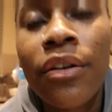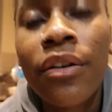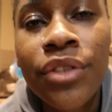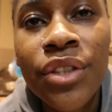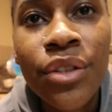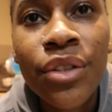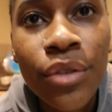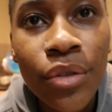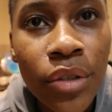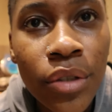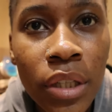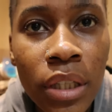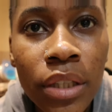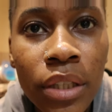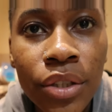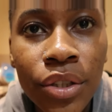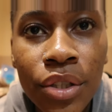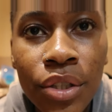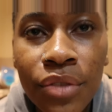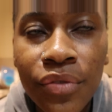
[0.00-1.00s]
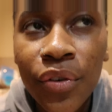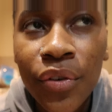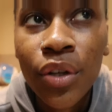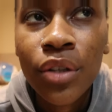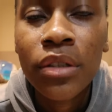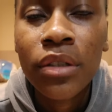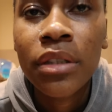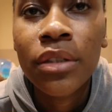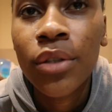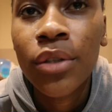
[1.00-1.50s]
have to do the dishes
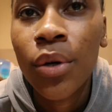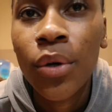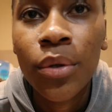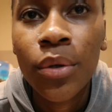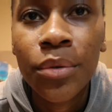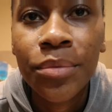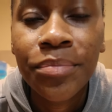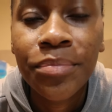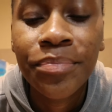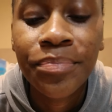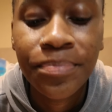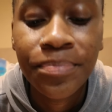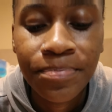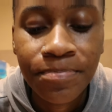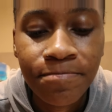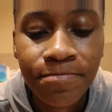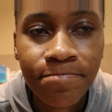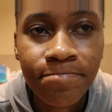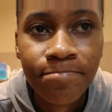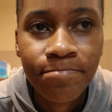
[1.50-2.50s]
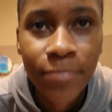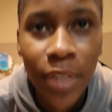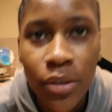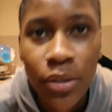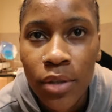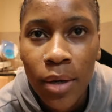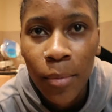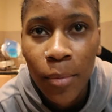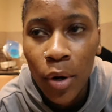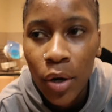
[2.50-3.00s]
first, so
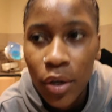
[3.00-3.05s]
that's what I'm